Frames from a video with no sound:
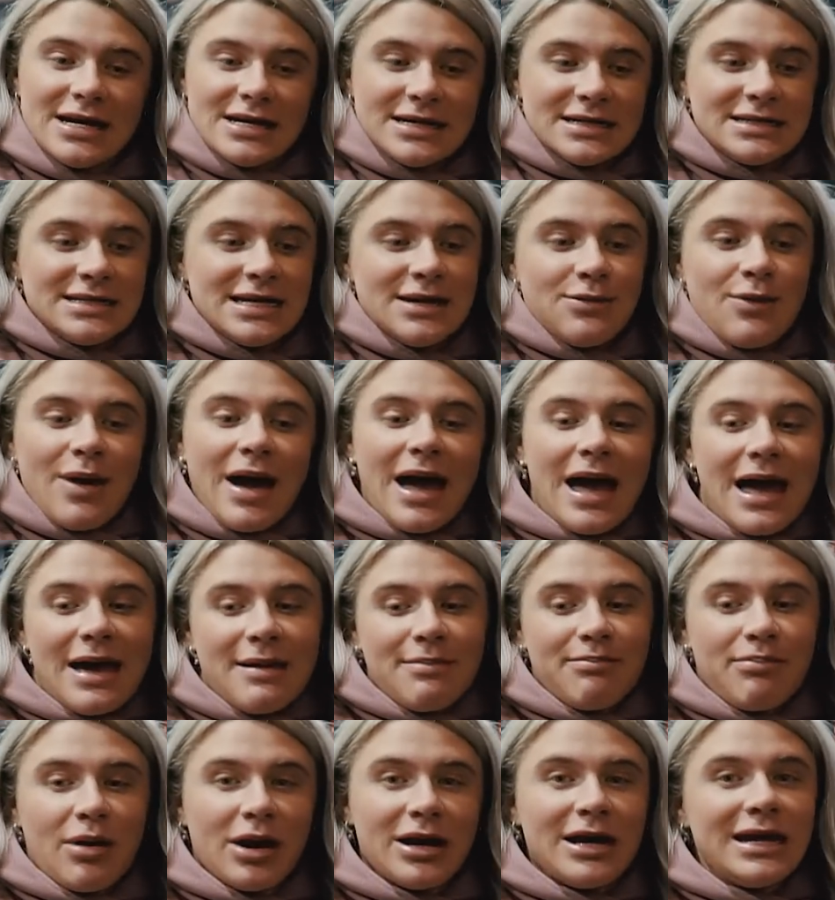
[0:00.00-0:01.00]
See where
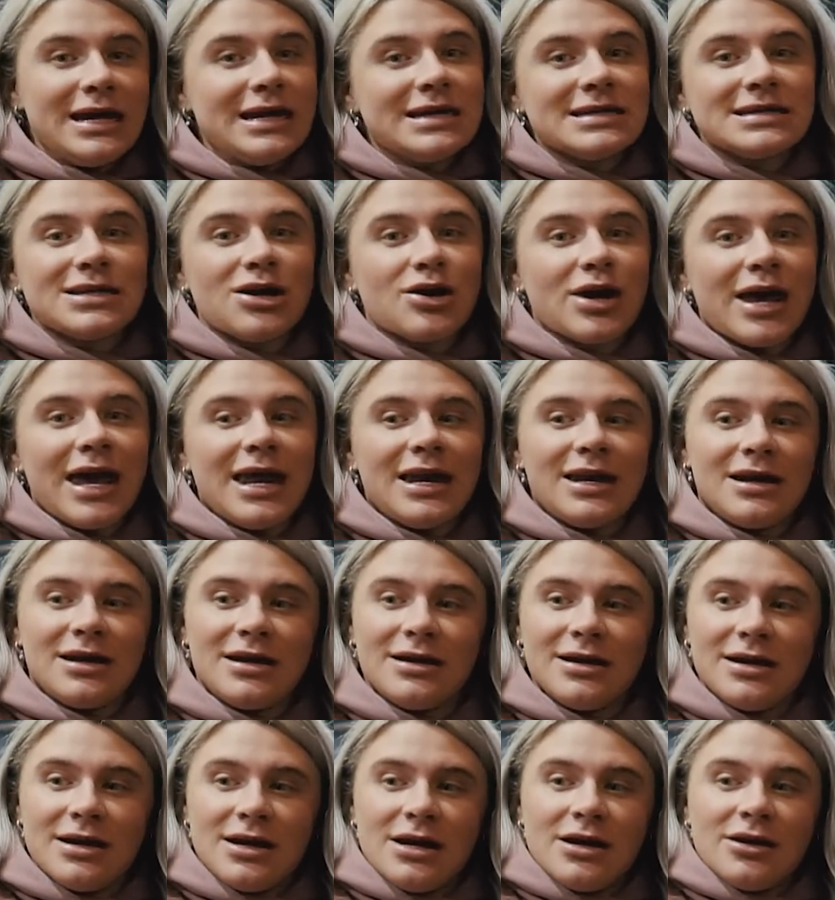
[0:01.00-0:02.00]
body is looking.
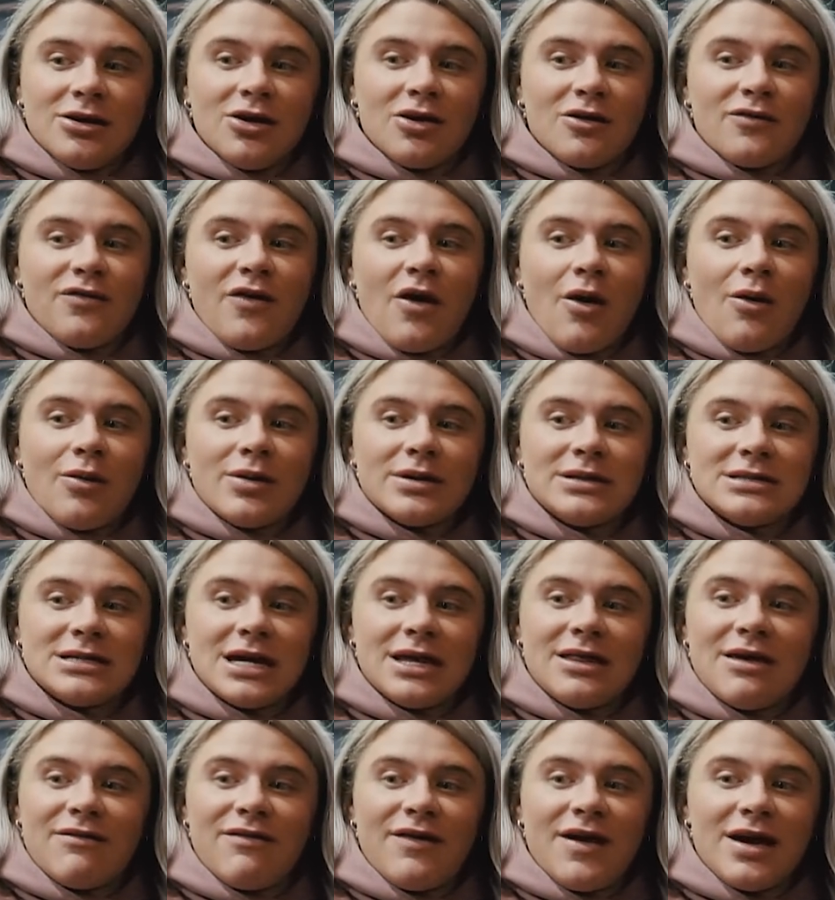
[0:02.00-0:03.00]
Look forward to
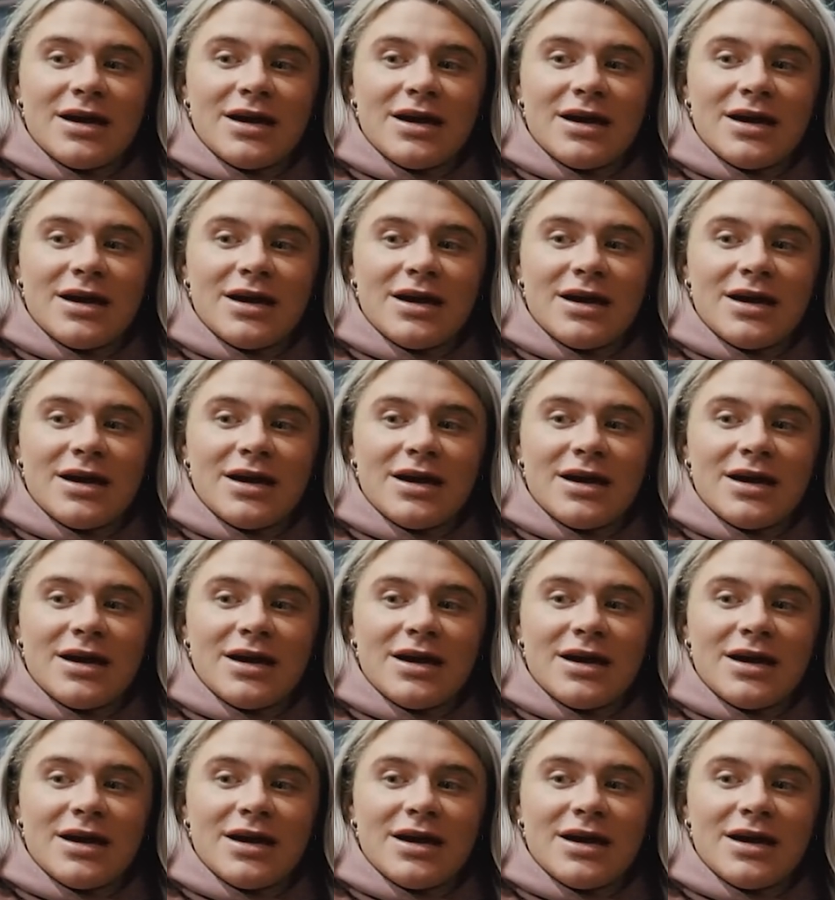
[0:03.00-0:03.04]
the